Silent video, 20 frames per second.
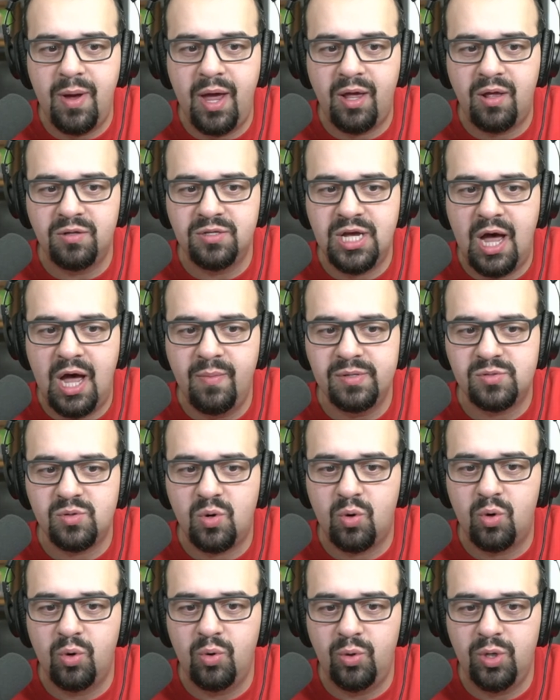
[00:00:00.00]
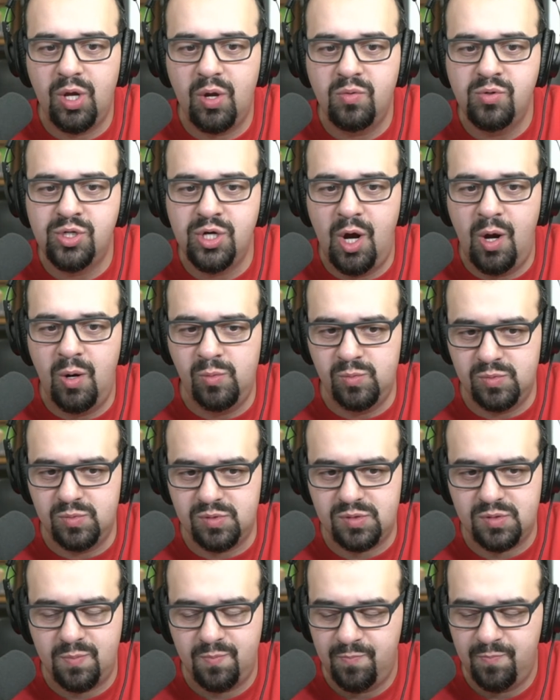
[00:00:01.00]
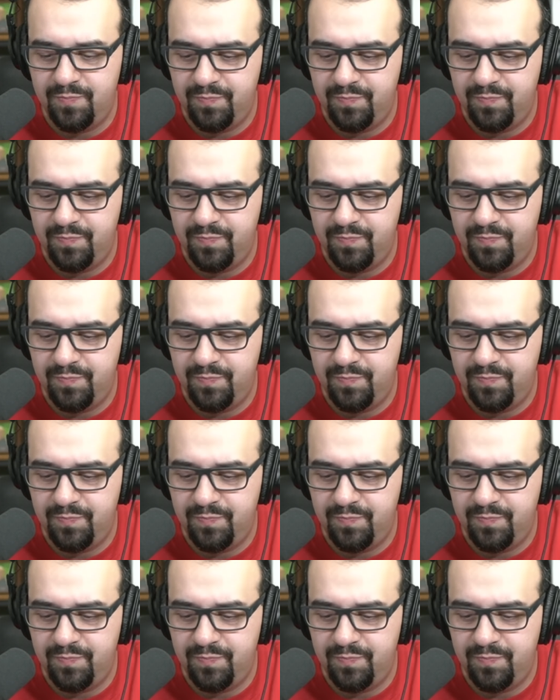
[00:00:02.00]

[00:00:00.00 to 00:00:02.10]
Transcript: Michael Thomas or Julio Jones.